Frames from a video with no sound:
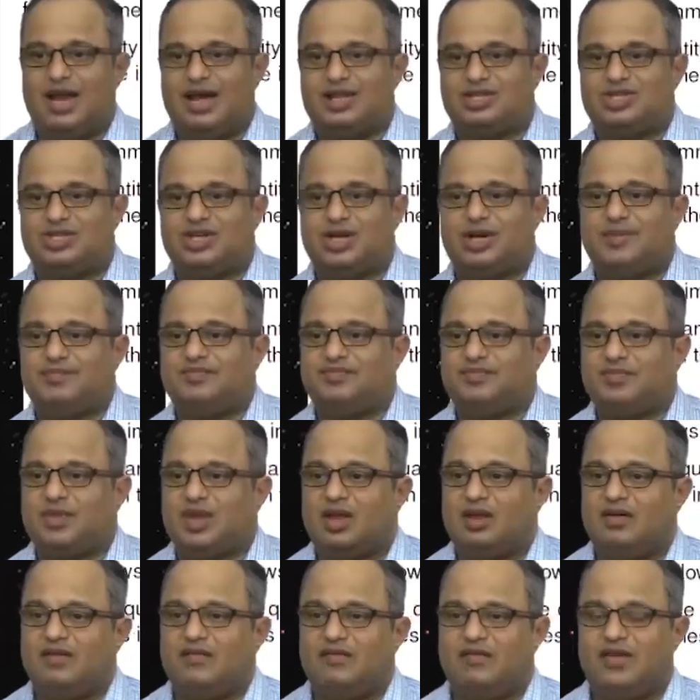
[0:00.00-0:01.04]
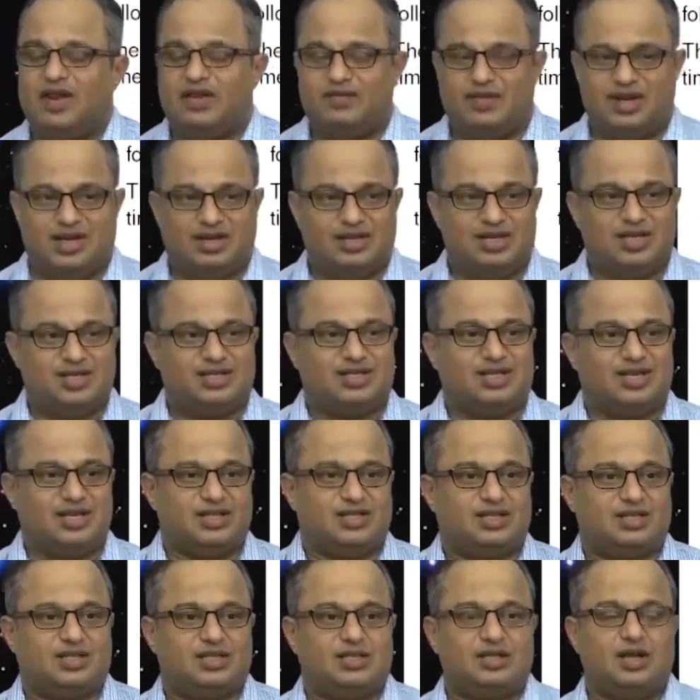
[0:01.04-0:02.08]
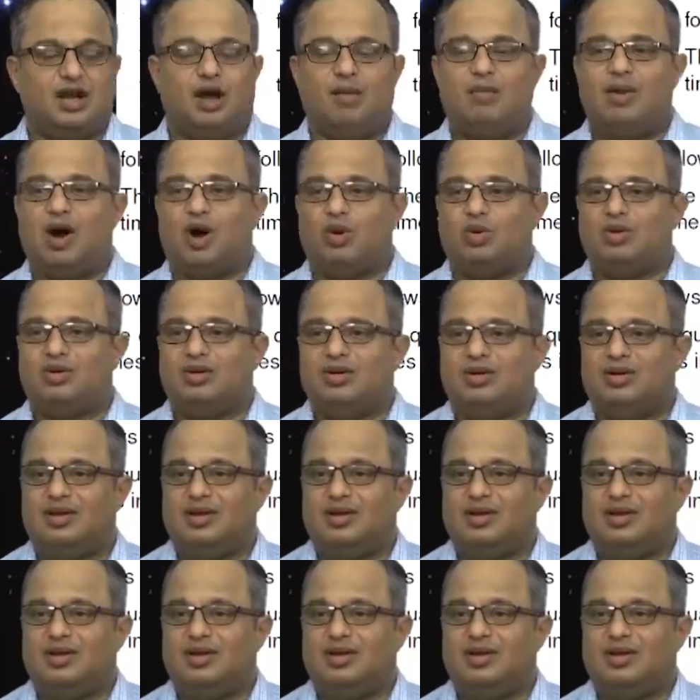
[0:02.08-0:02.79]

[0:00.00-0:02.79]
lecture, when we discuss about